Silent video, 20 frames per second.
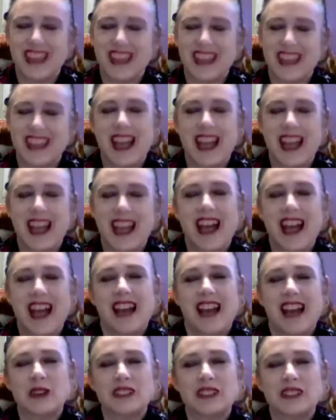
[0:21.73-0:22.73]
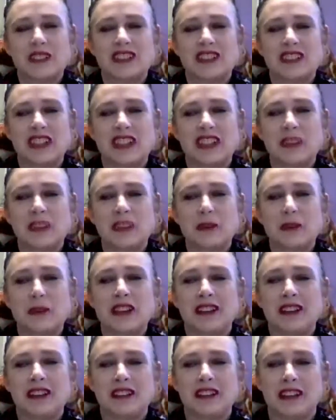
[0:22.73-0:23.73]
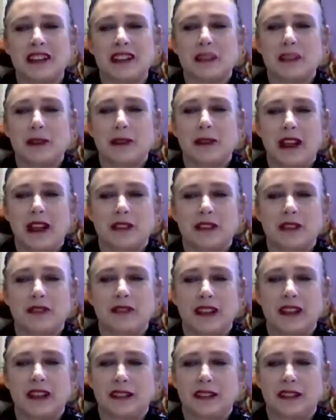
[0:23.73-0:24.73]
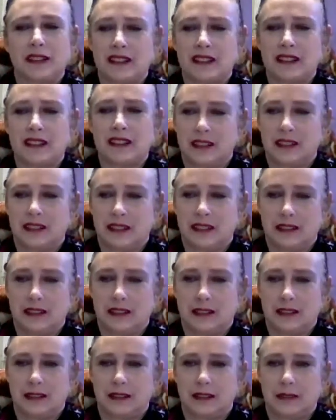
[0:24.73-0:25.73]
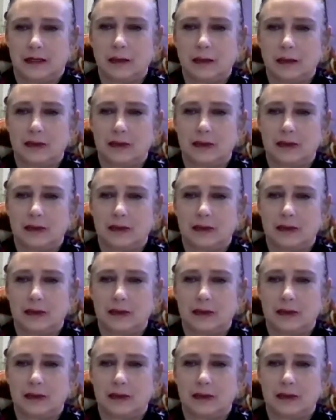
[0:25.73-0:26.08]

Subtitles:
So today we are talking about how to find, oops,